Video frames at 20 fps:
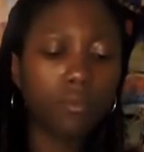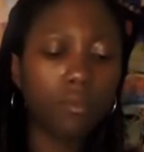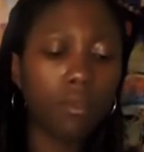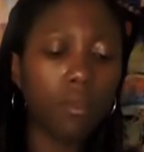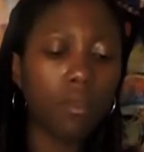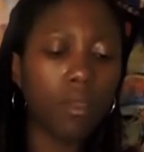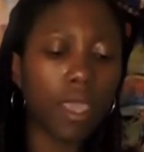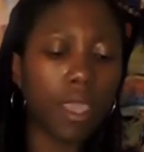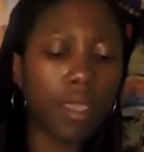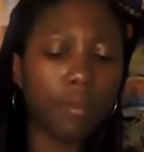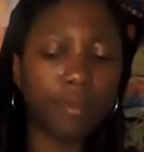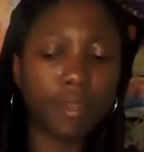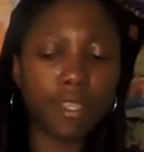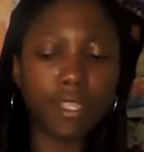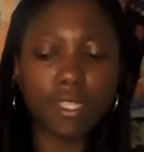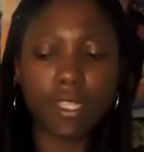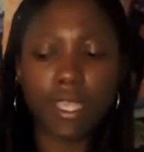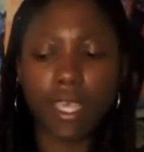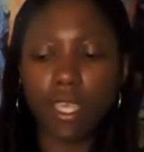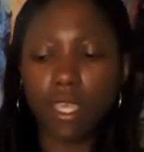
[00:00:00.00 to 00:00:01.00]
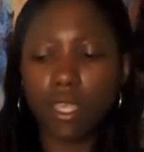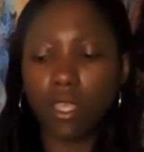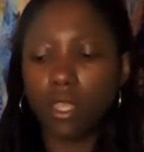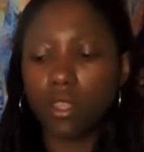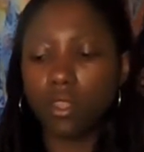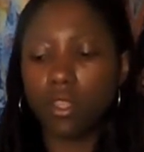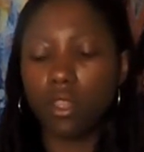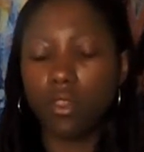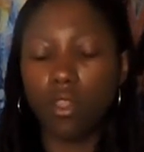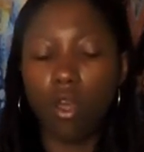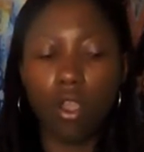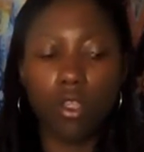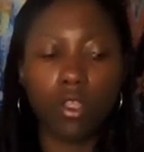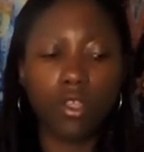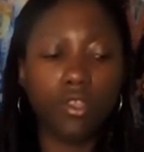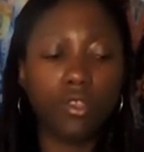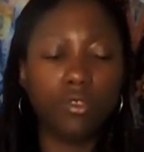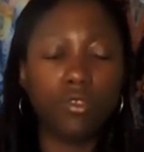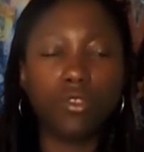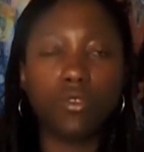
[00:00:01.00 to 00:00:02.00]
Okay, but it's like the longer
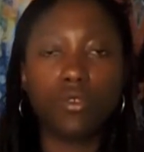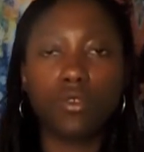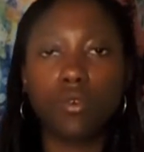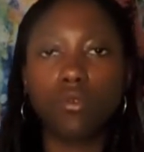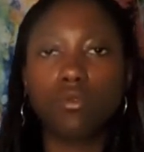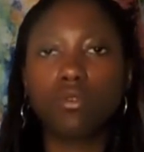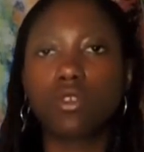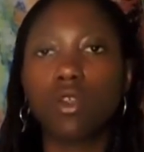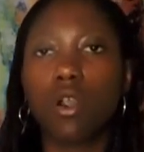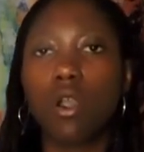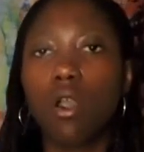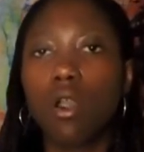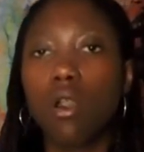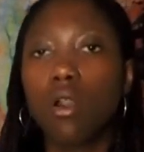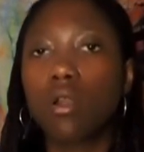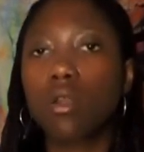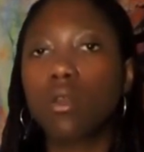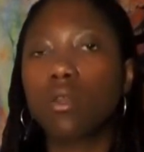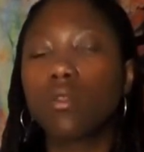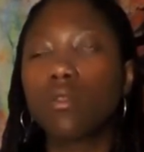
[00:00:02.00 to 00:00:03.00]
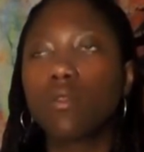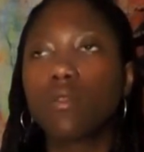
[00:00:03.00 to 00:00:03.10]
you two don't talk,